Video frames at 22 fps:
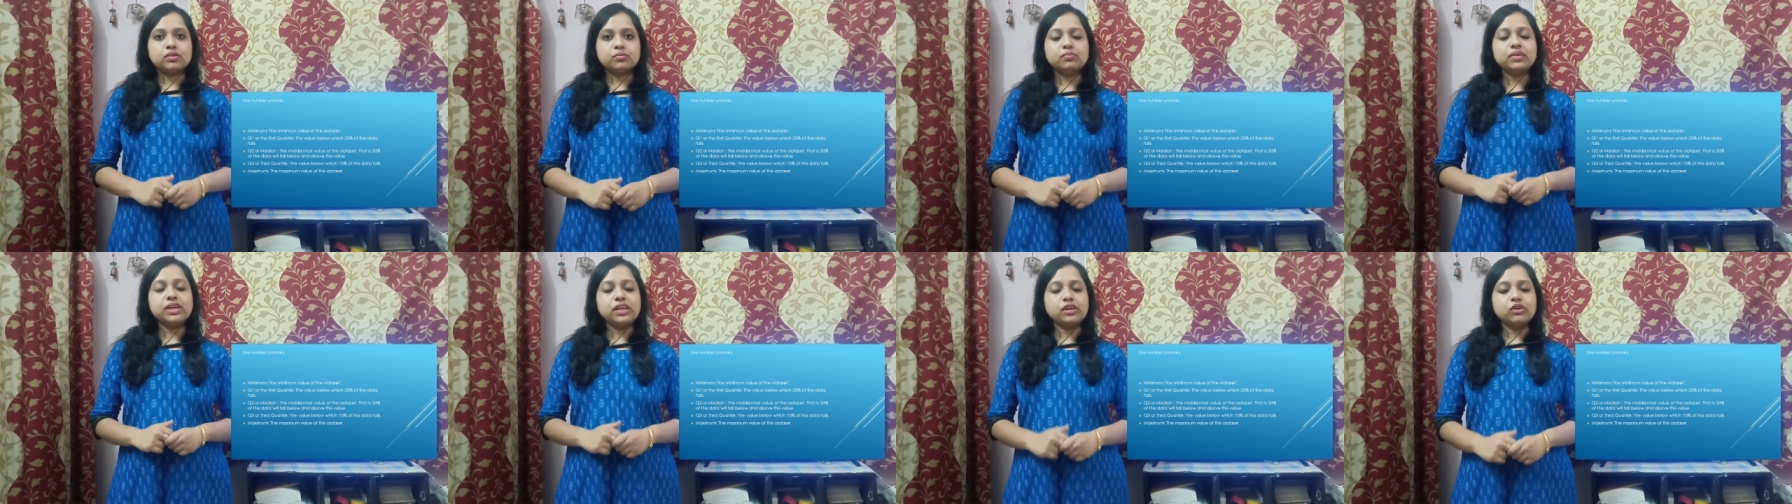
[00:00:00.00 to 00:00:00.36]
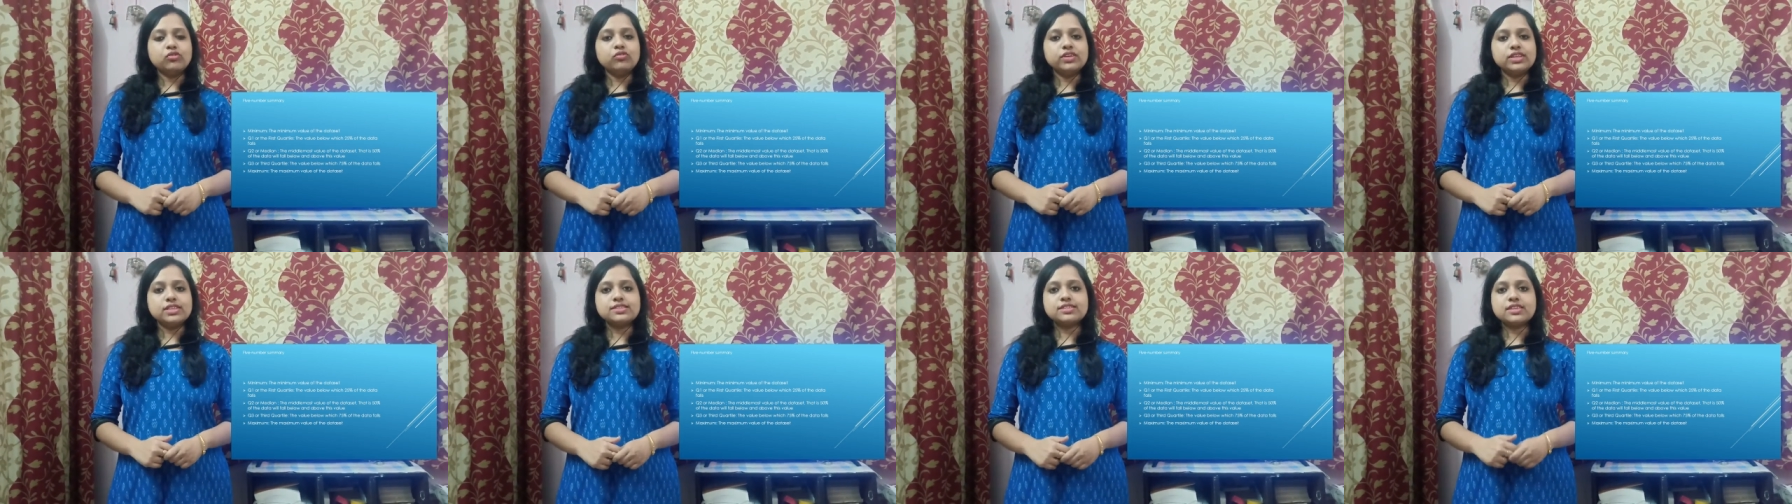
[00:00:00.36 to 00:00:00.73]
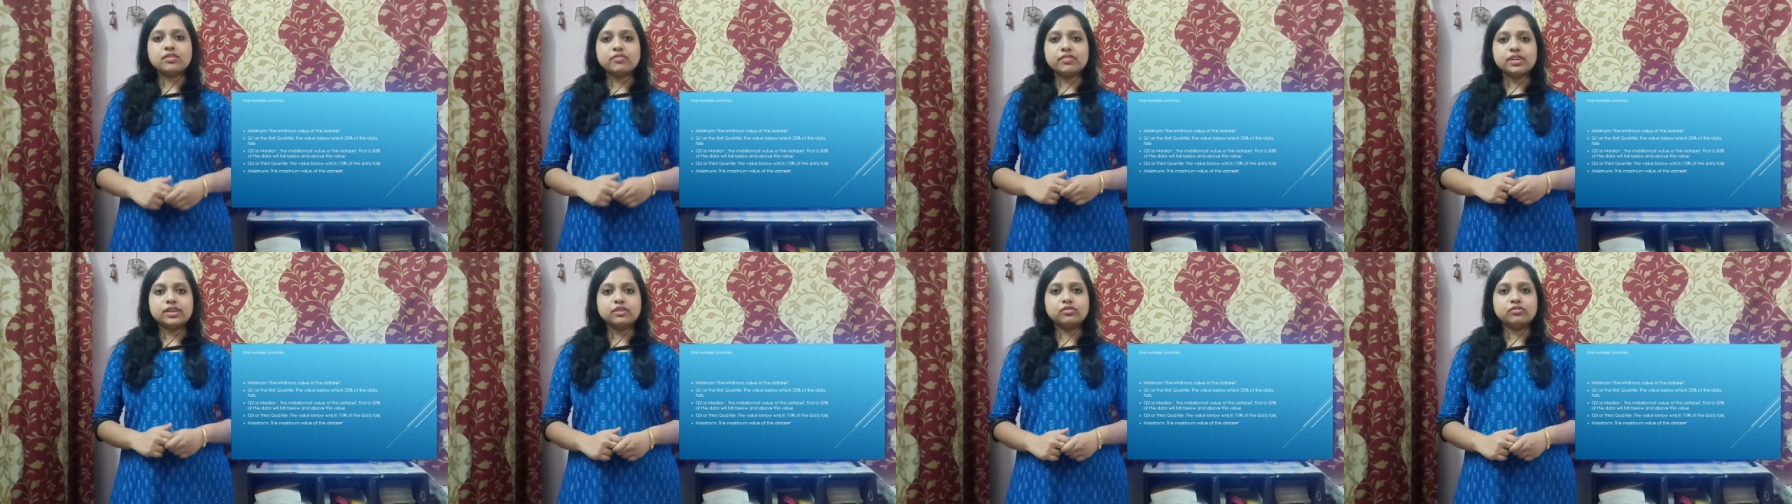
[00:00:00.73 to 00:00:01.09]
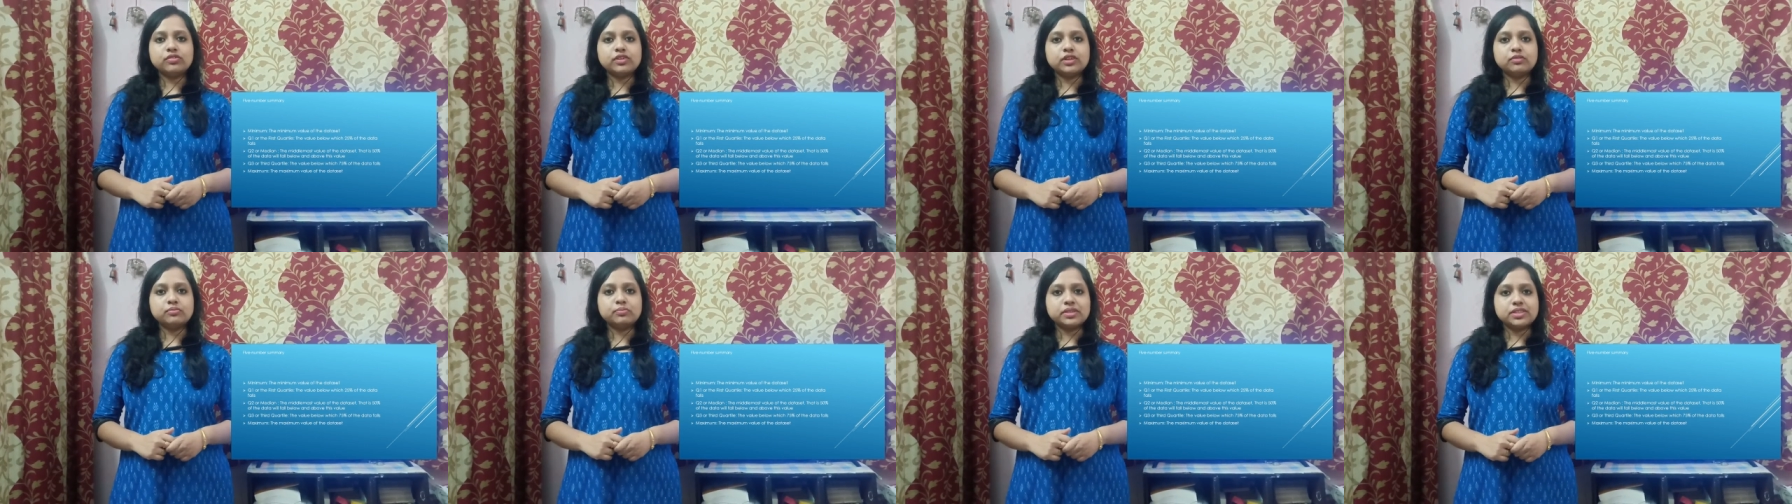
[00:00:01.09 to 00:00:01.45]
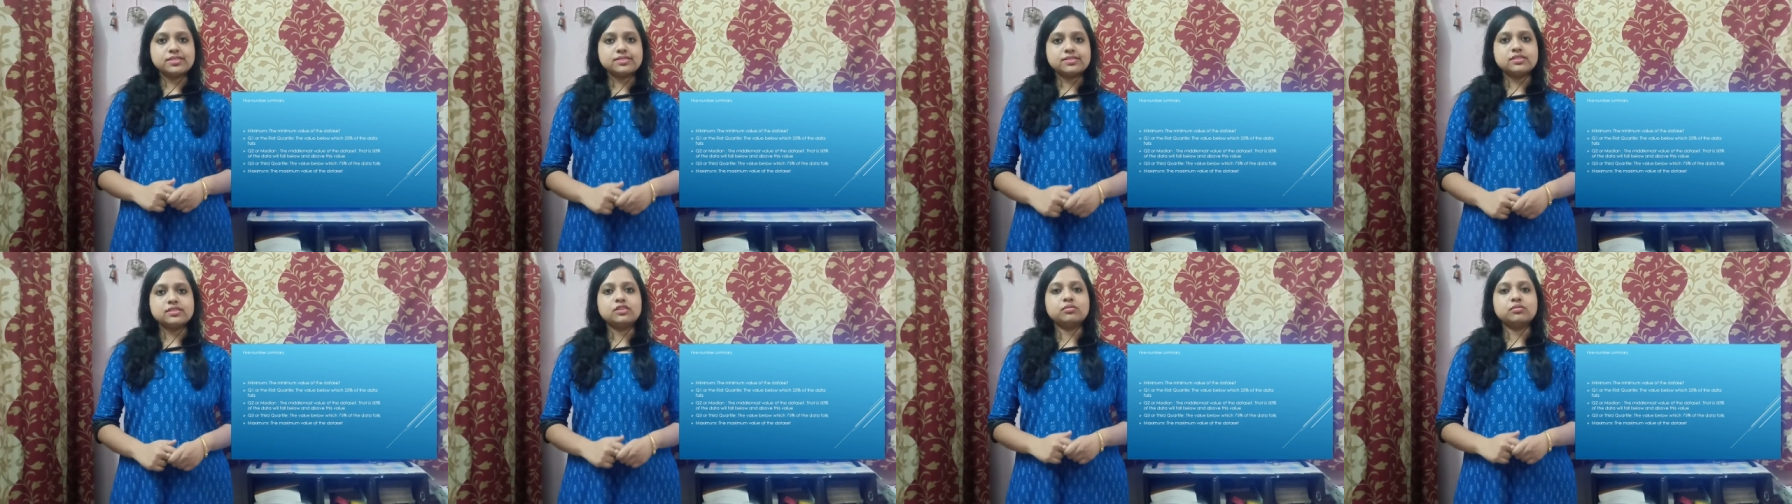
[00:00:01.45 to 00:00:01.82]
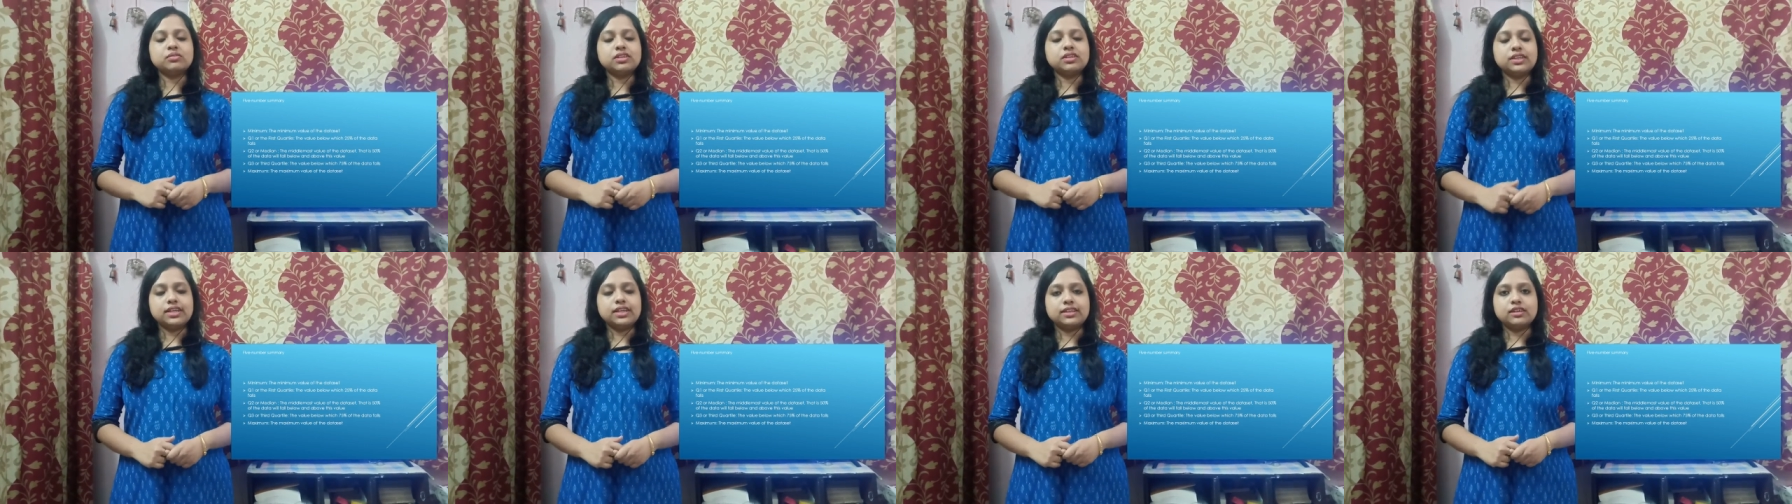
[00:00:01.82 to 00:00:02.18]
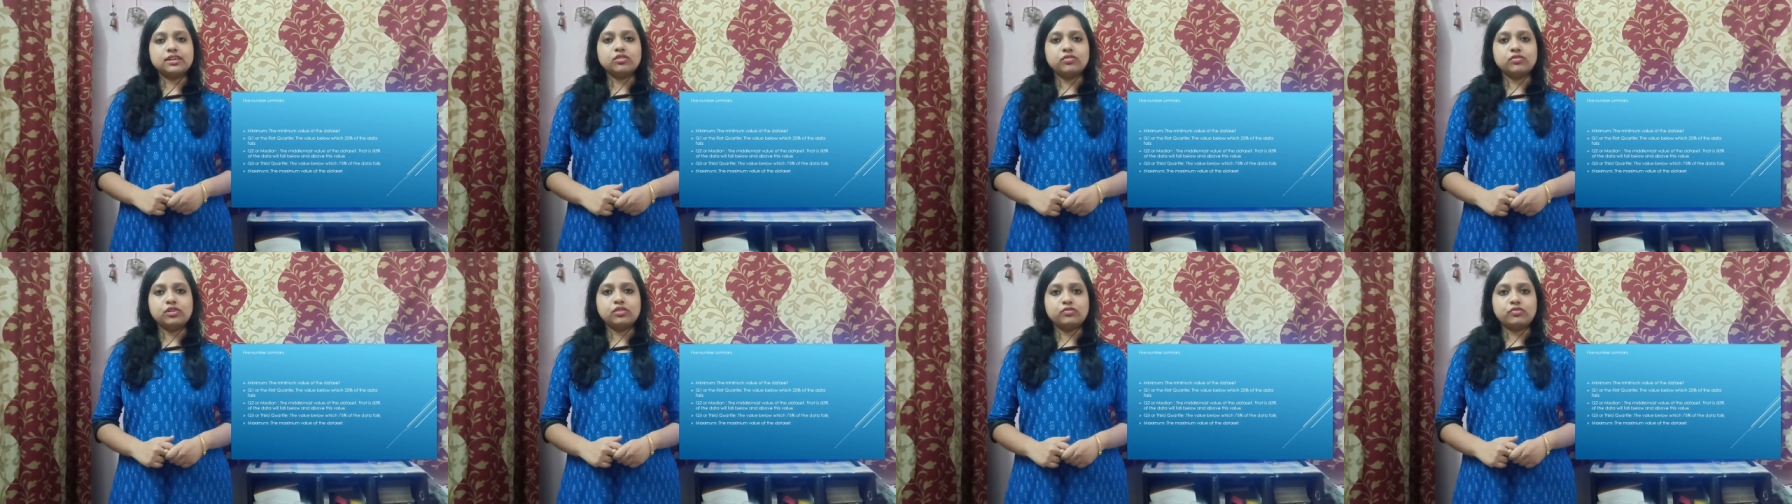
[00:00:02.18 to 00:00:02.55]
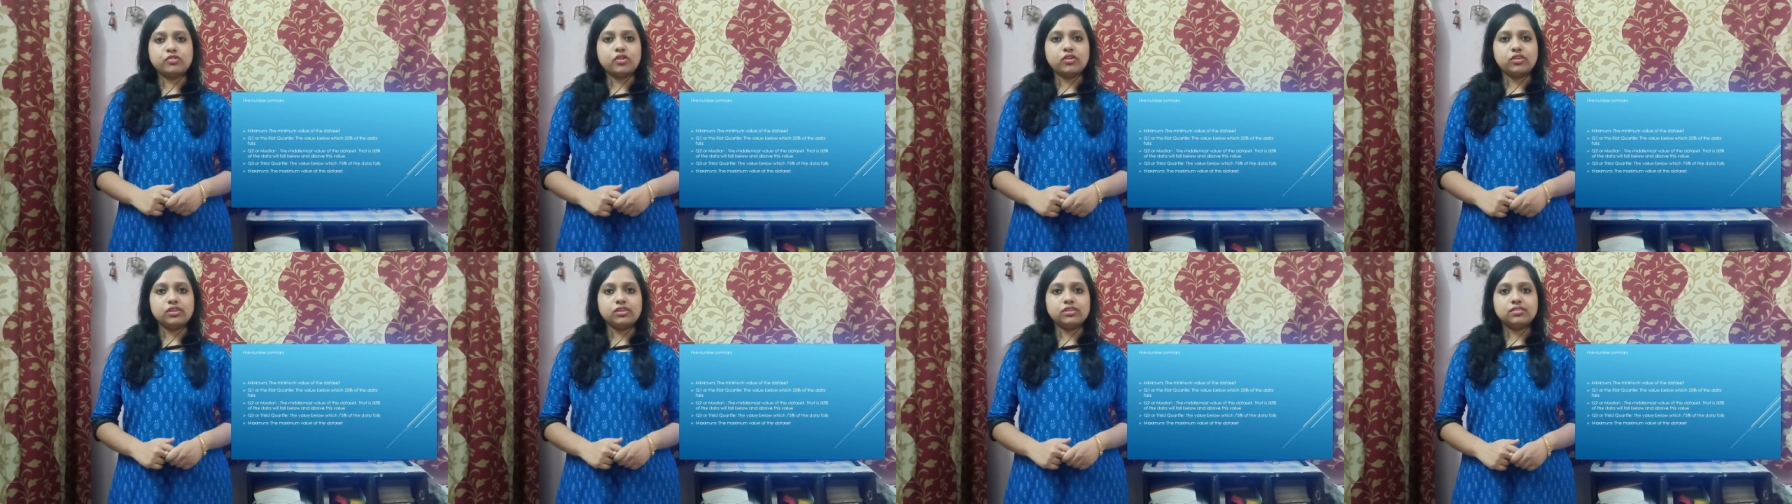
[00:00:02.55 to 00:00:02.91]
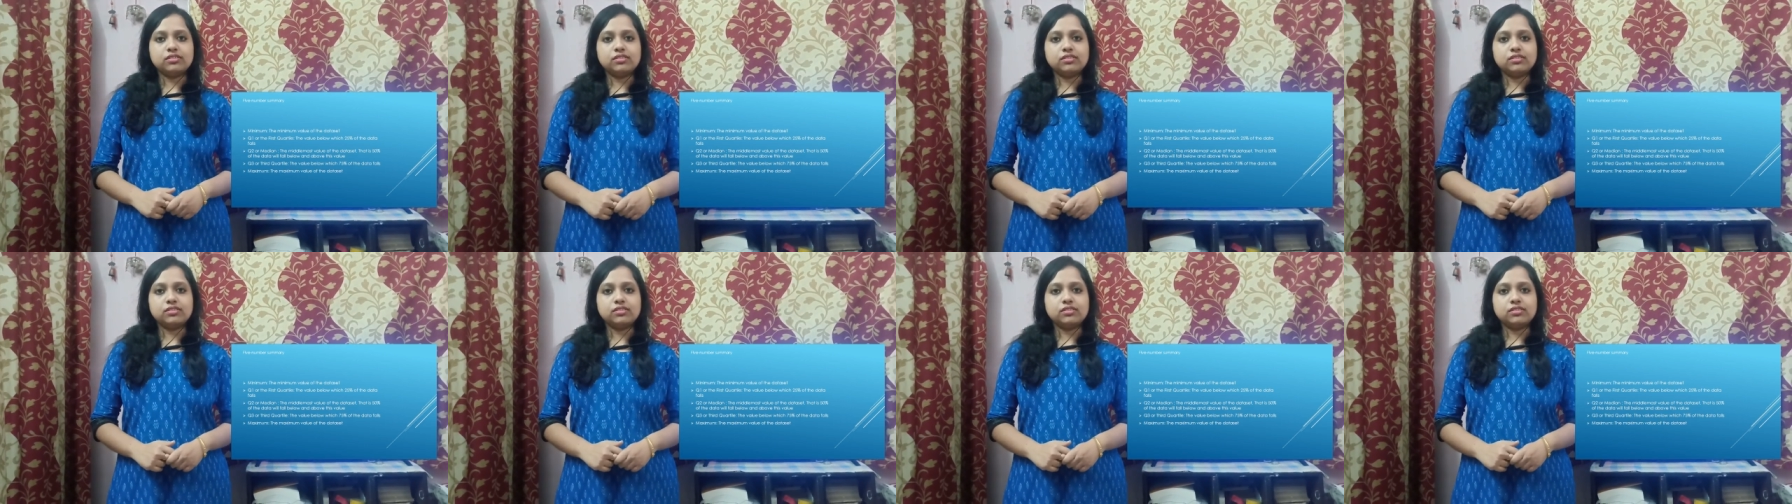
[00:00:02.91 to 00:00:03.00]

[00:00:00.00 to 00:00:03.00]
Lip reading: below which 75% of the data will fall.